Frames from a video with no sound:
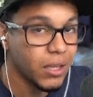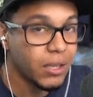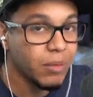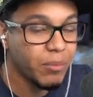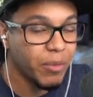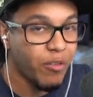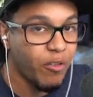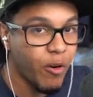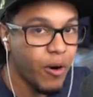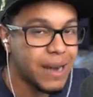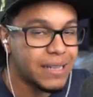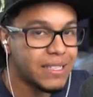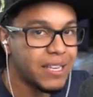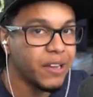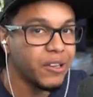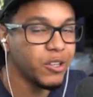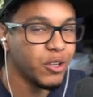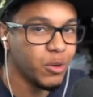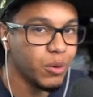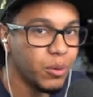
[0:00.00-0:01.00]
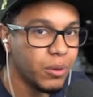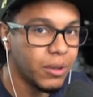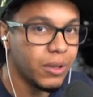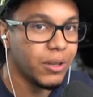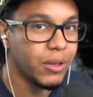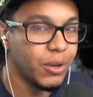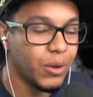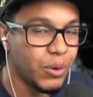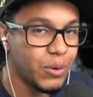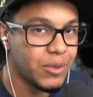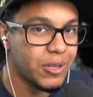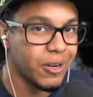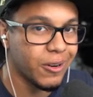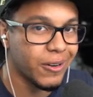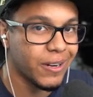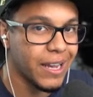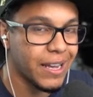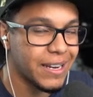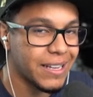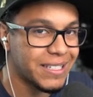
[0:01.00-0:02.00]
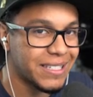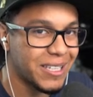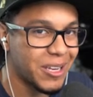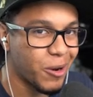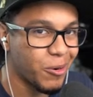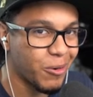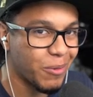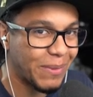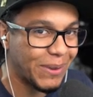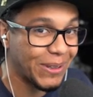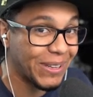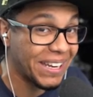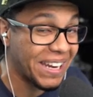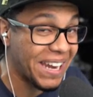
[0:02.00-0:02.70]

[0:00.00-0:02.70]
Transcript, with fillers: before I tell you whose Huracan STO we're building.